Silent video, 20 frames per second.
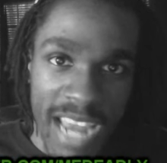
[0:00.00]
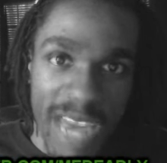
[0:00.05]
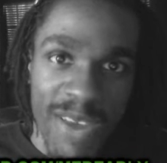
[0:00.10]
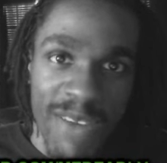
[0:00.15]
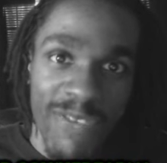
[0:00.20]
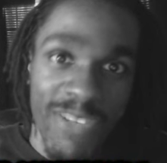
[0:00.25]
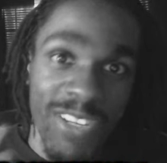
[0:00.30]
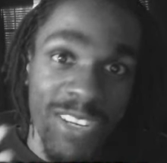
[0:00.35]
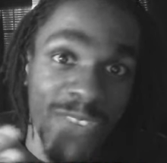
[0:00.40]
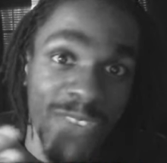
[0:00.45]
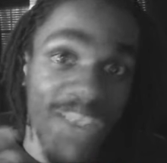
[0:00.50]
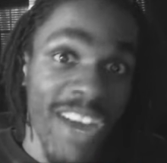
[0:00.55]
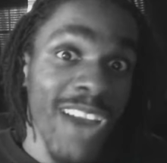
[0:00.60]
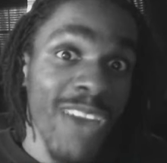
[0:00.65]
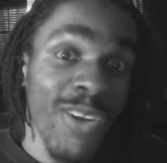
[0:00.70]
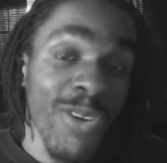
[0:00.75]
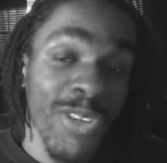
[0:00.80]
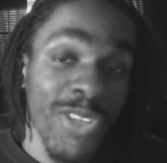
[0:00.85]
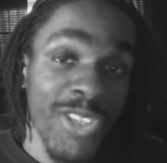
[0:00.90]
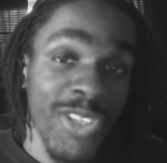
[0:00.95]
You ever just
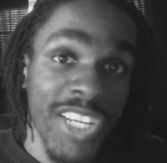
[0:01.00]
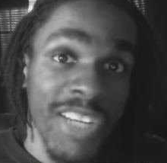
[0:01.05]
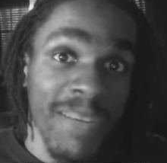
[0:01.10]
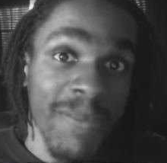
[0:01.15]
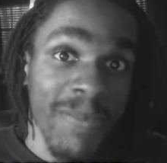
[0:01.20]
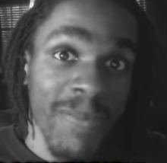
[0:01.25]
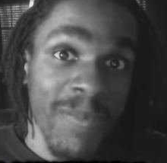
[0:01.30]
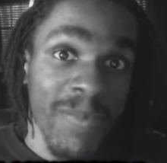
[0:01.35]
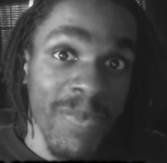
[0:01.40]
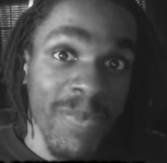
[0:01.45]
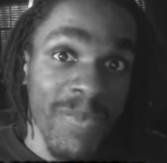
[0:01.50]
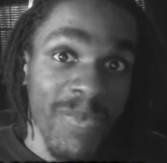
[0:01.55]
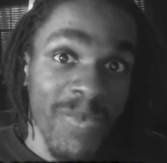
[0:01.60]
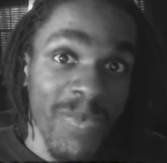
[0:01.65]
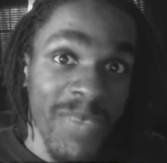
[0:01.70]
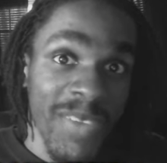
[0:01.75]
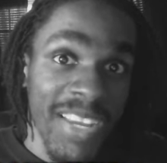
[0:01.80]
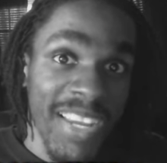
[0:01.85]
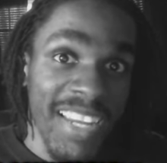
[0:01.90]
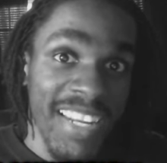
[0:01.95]
follow a chick
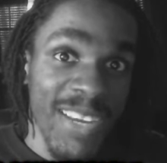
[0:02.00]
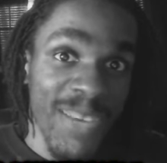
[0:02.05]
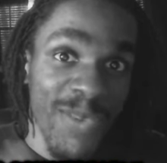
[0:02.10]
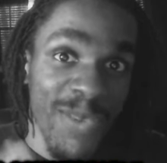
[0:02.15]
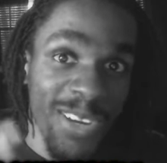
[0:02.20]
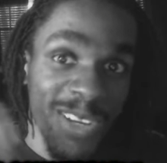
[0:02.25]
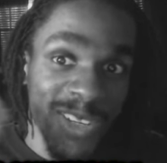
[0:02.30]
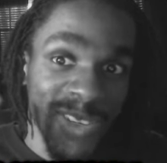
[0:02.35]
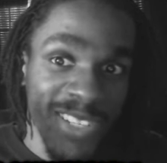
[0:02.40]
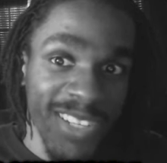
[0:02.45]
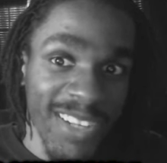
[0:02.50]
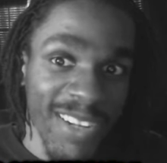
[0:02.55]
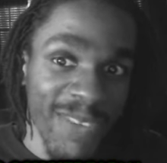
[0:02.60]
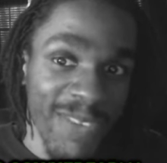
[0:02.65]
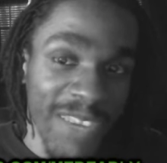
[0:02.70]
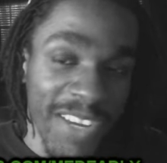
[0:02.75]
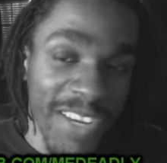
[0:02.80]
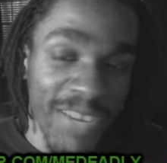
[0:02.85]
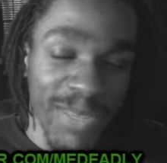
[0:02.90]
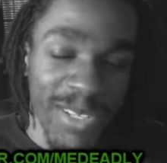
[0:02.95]
and then once you see the
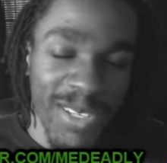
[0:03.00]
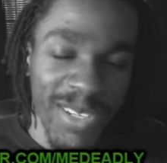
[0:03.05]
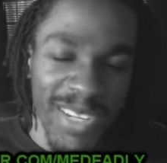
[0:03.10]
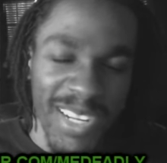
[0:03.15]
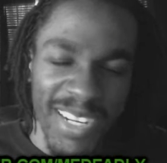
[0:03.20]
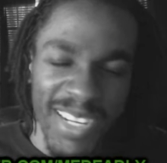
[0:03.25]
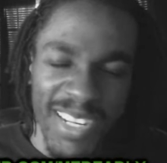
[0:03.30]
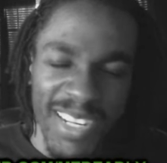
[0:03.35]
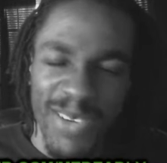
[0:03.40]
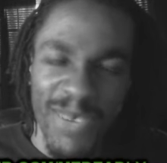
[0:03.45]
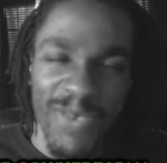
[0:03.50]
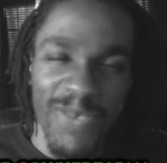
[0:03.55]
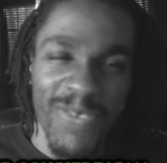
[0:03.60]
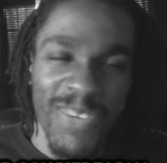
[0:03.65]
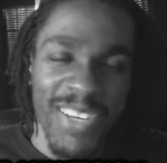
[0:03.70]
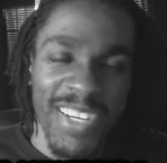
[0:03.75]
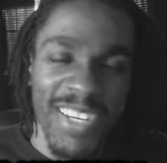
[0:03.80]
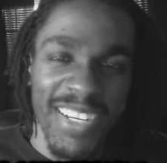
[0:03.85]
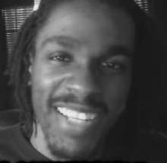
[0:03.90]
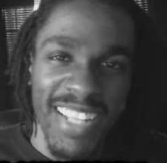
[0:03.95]
face, you're like, damn, who the
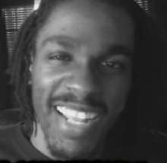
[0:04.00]
fuck is?